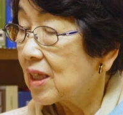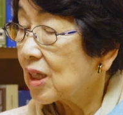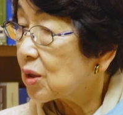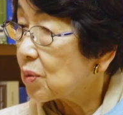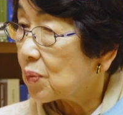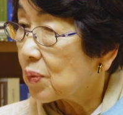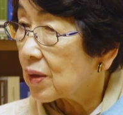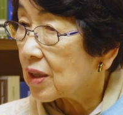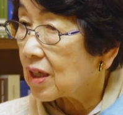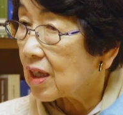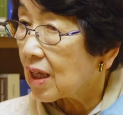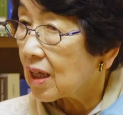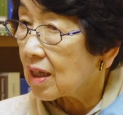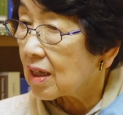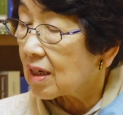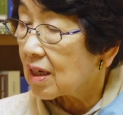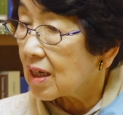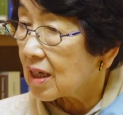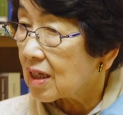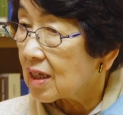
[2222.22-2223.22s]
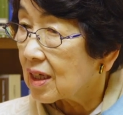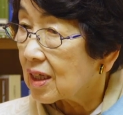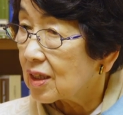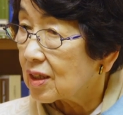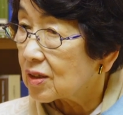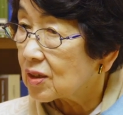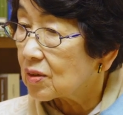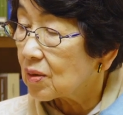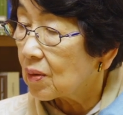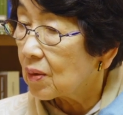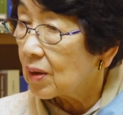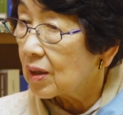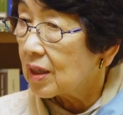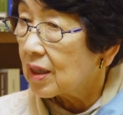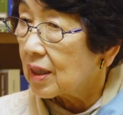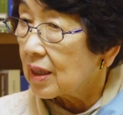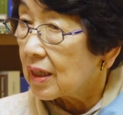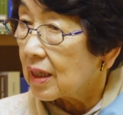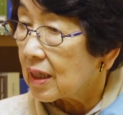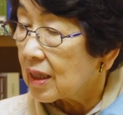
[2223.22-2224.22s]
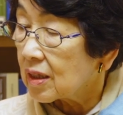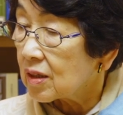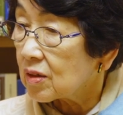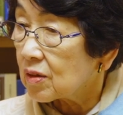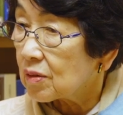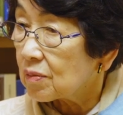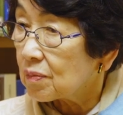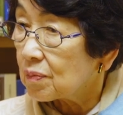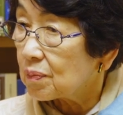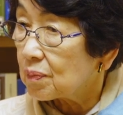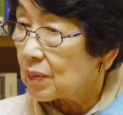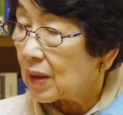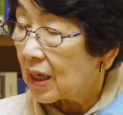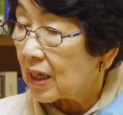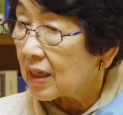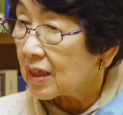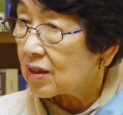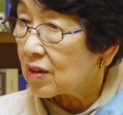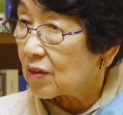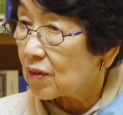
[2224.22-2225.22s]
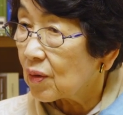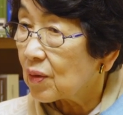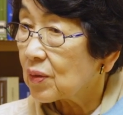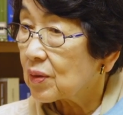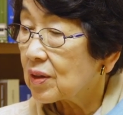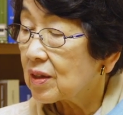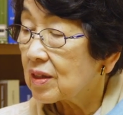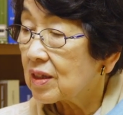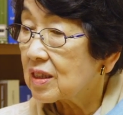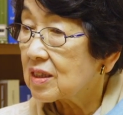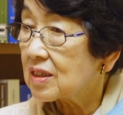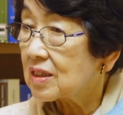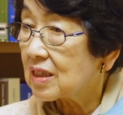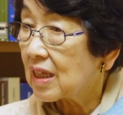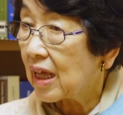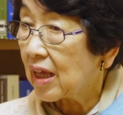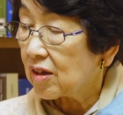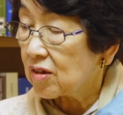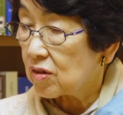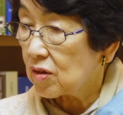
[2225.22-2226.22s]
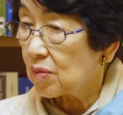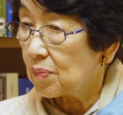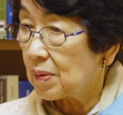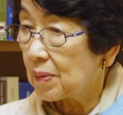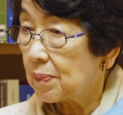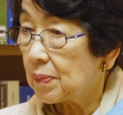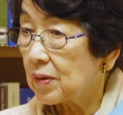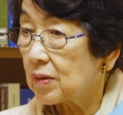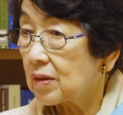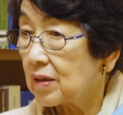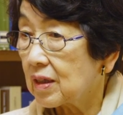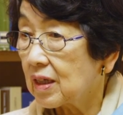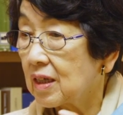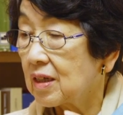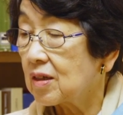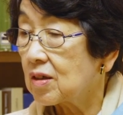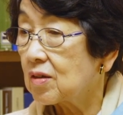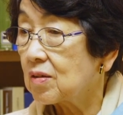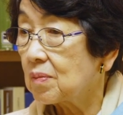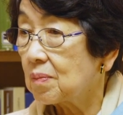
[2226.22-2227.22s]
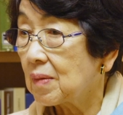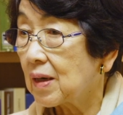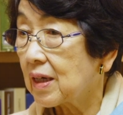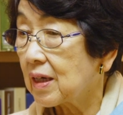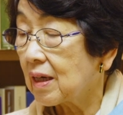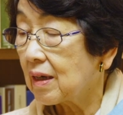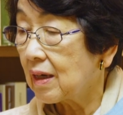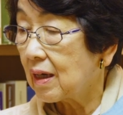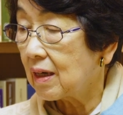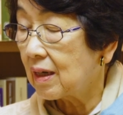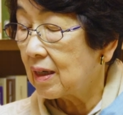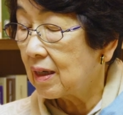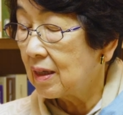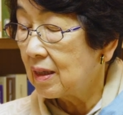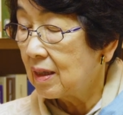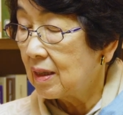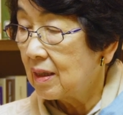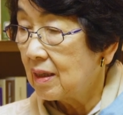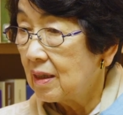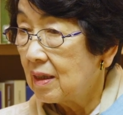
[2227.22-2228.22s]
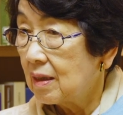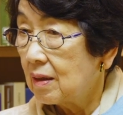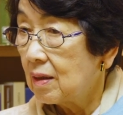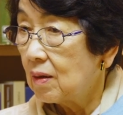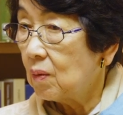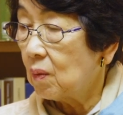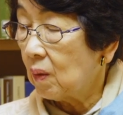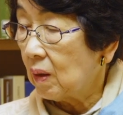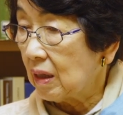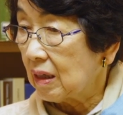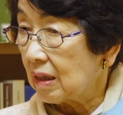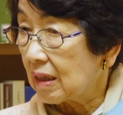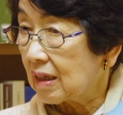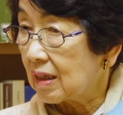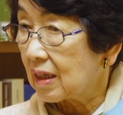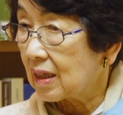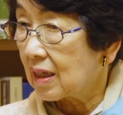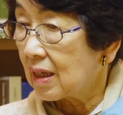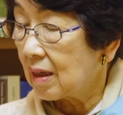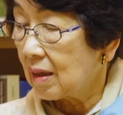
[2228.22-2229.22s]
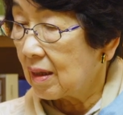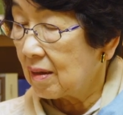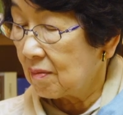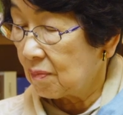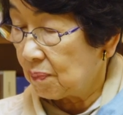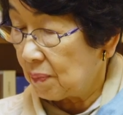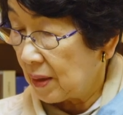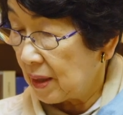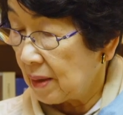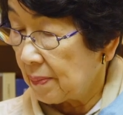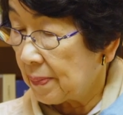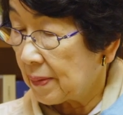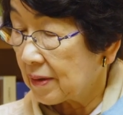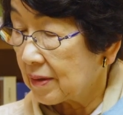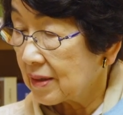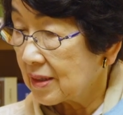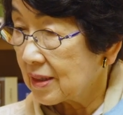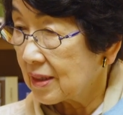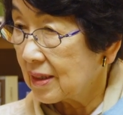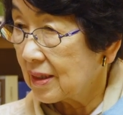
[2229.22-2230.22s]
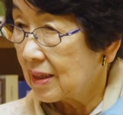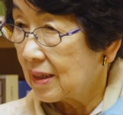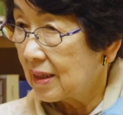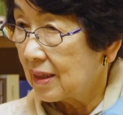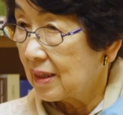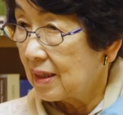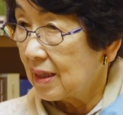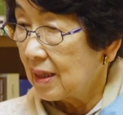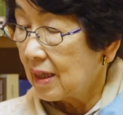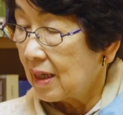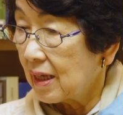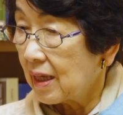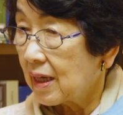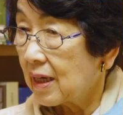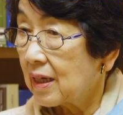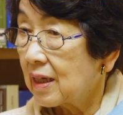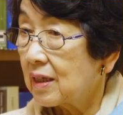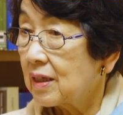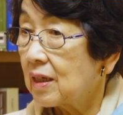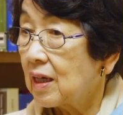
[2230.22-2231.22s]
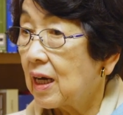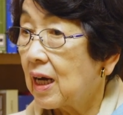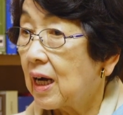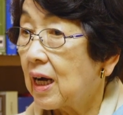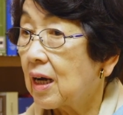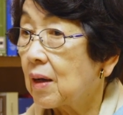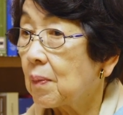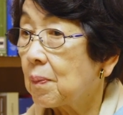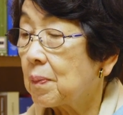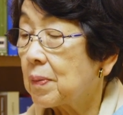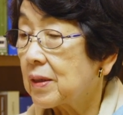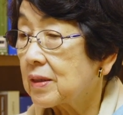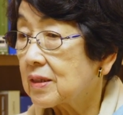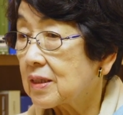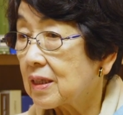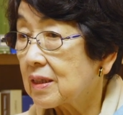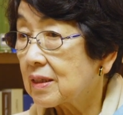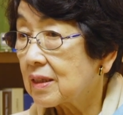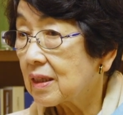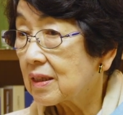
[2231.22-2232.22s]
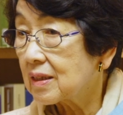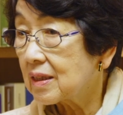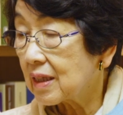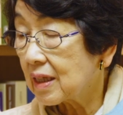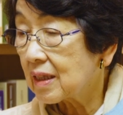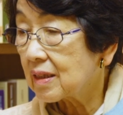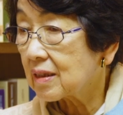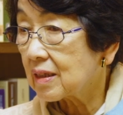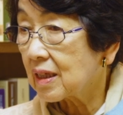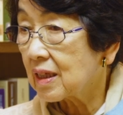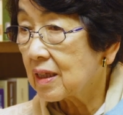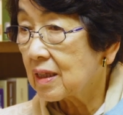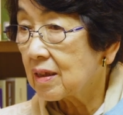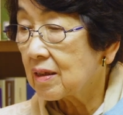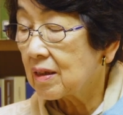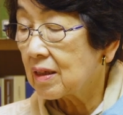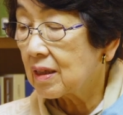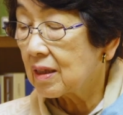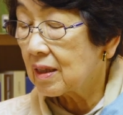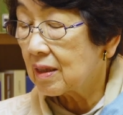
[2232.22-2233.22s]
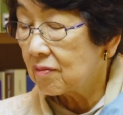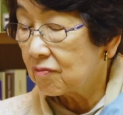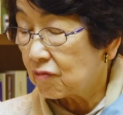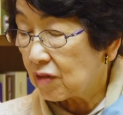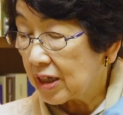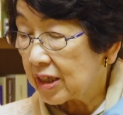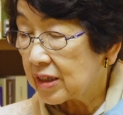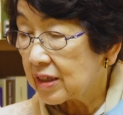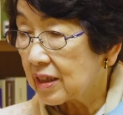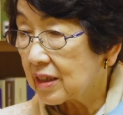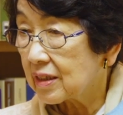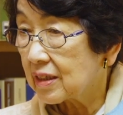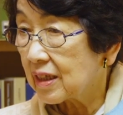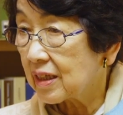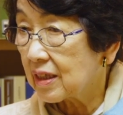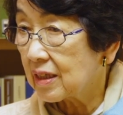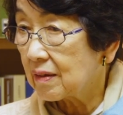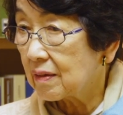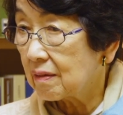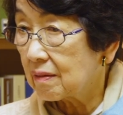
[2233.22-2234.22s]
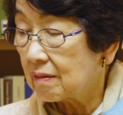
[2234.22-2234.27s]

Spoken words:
that's what I learned. So I thought this had to be put into my work papers, and I presented it in writing the